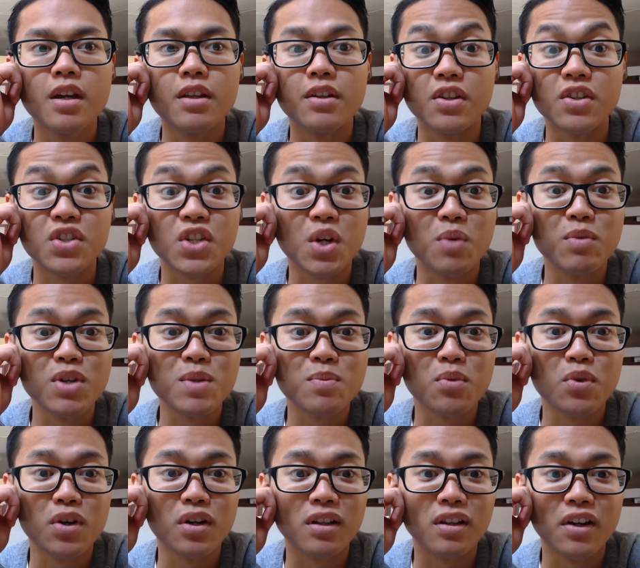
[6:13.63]
there's so much
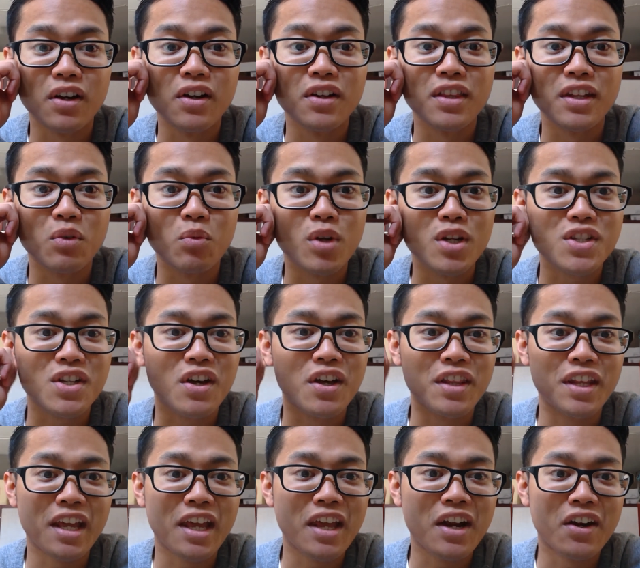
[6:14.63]
more to learn than what's on
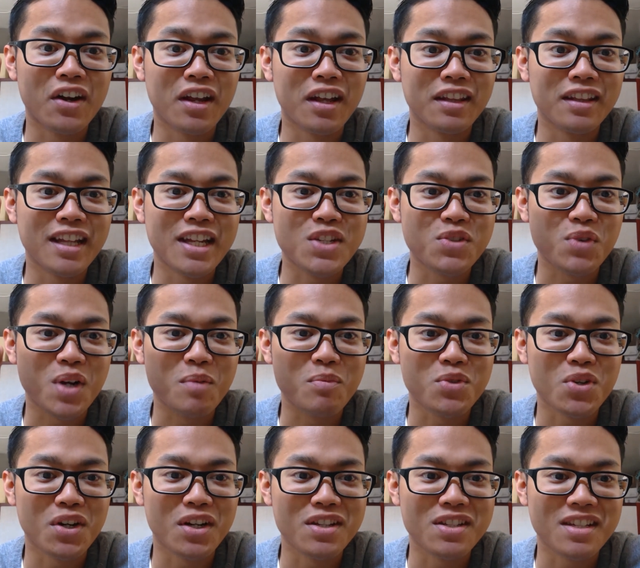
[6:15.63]
the internet. That's what I'm
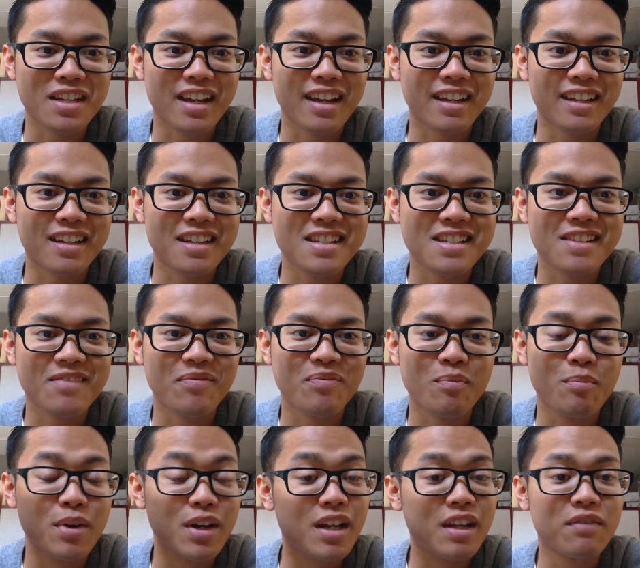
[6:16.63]
trying to say, I guess.
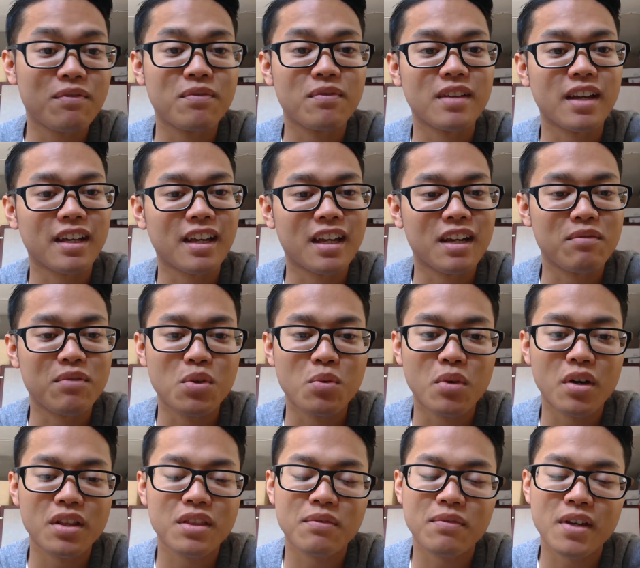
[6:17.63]
But if you
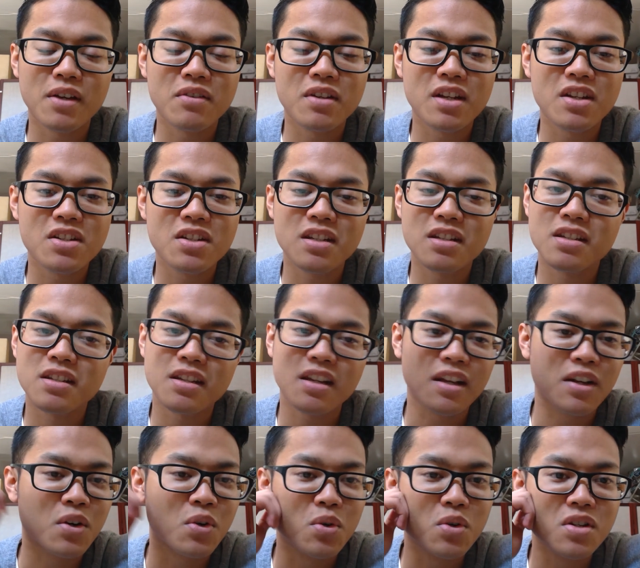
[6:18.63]
want the foundations,
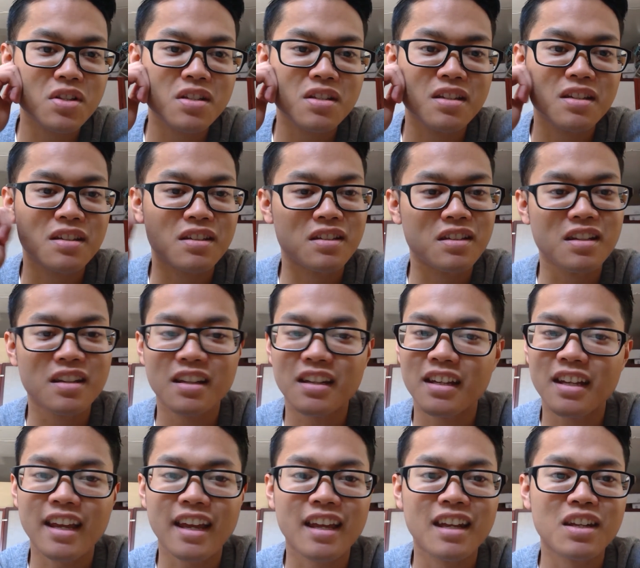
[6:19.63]
of course,
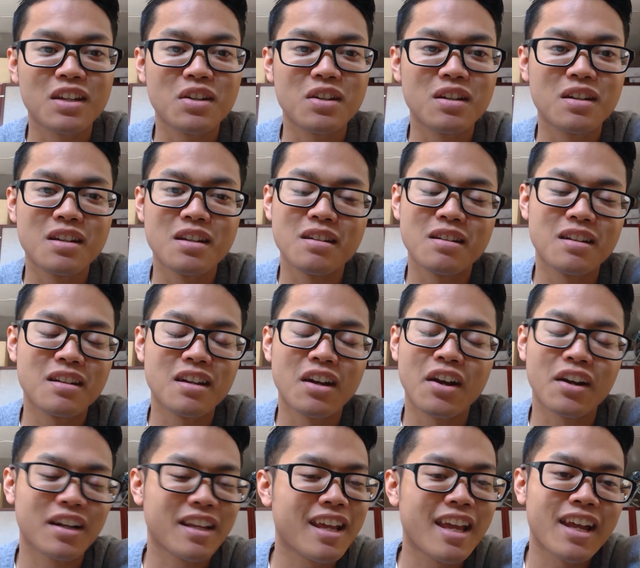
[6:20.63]
can't
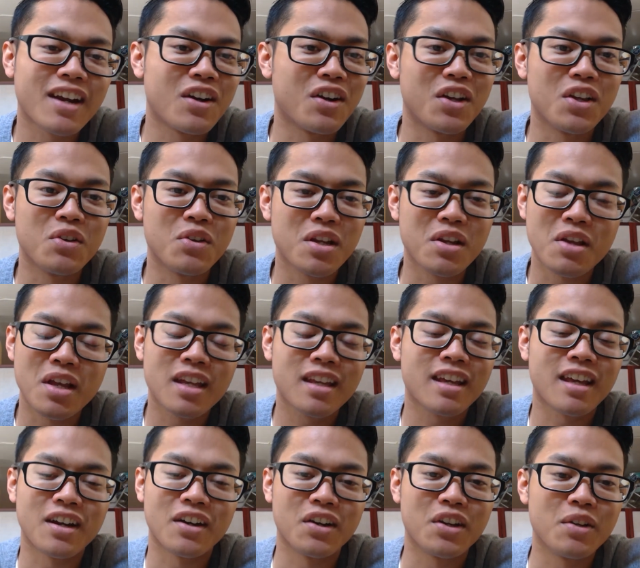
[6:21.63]
can't hurt you. It
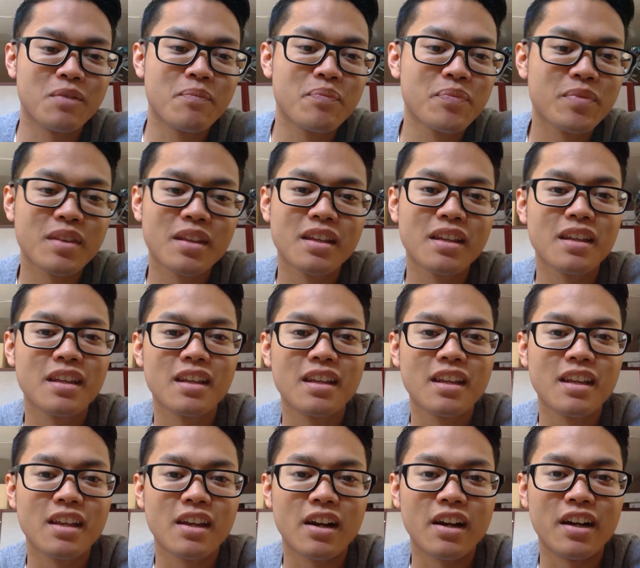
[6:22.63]
can't hurt you.
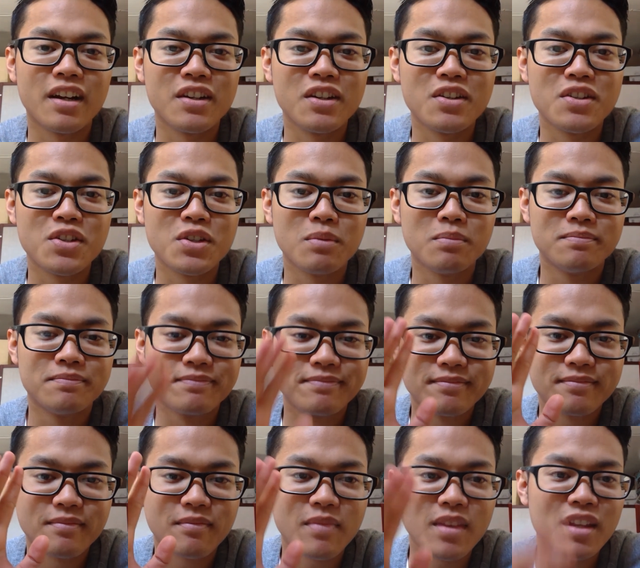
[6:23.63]
All right, YouTube.
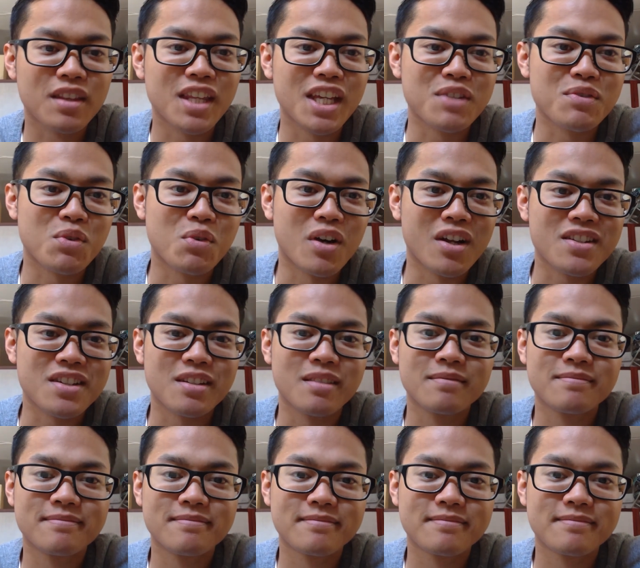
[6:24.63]
Thanks for watching.